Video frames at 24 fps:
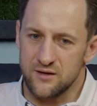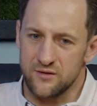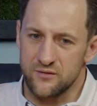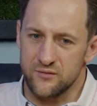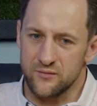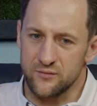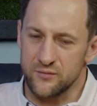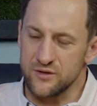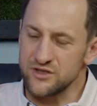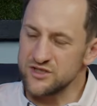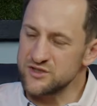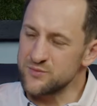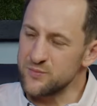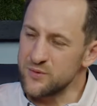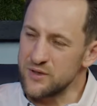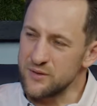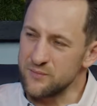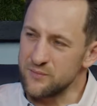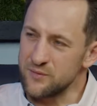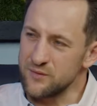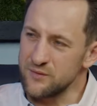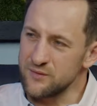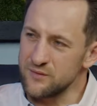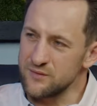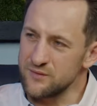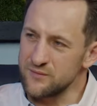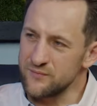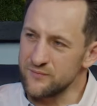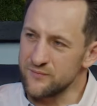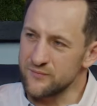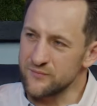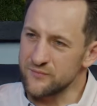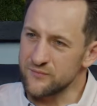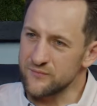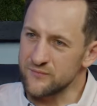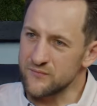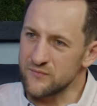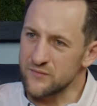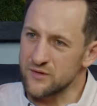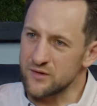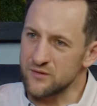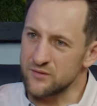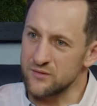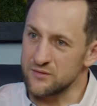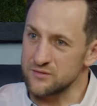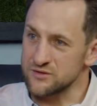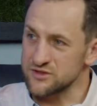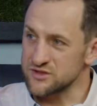rich people,
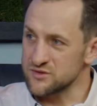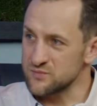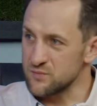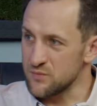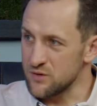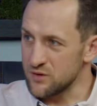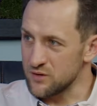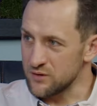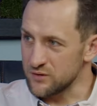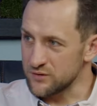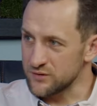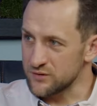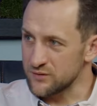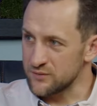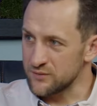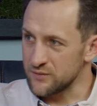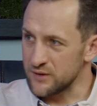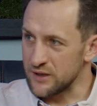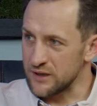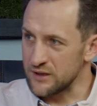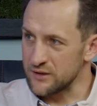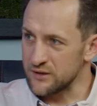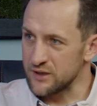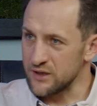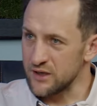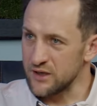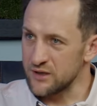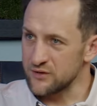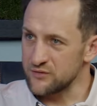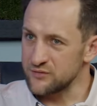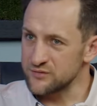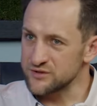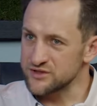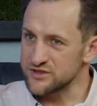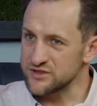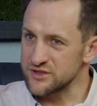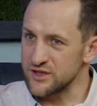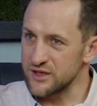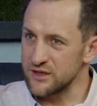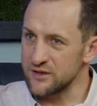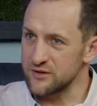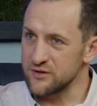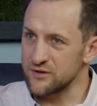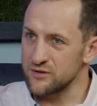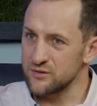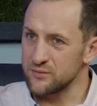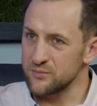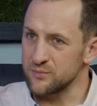they're smart and they
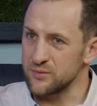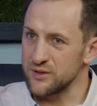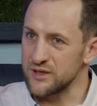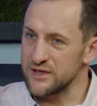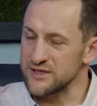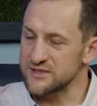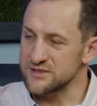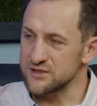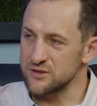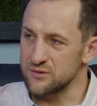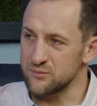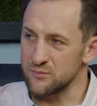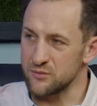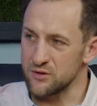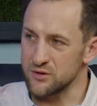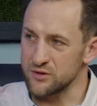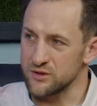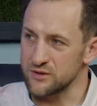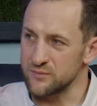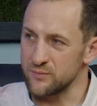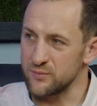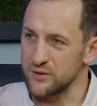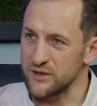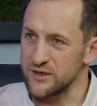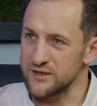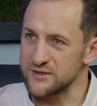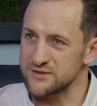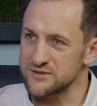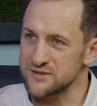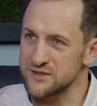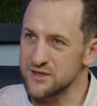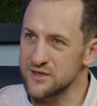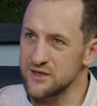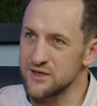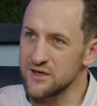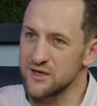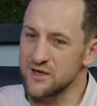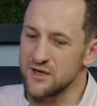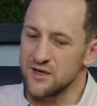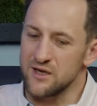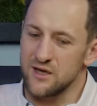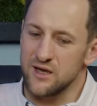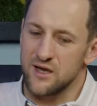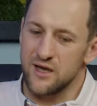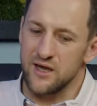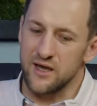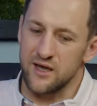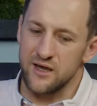understand their place in the marketplace,
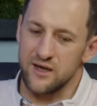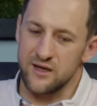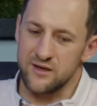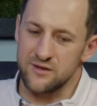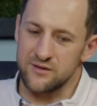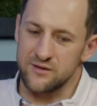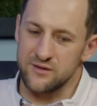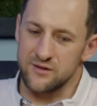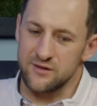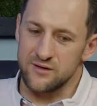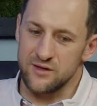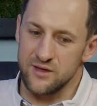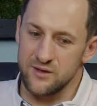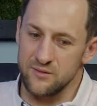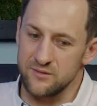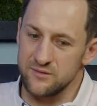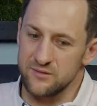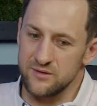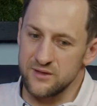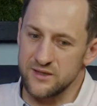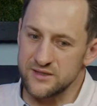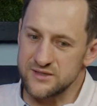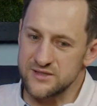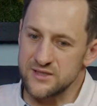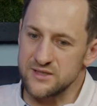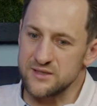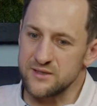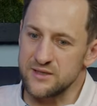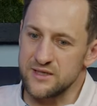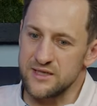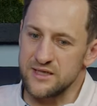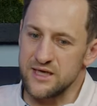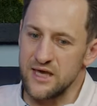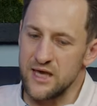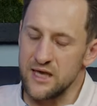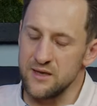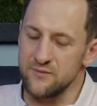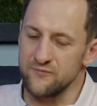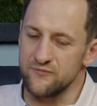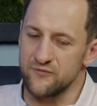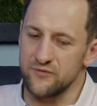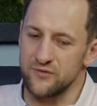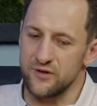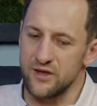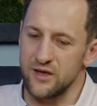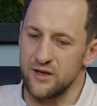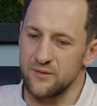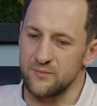and they it's a game
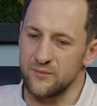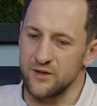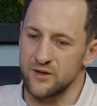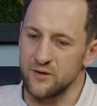for them.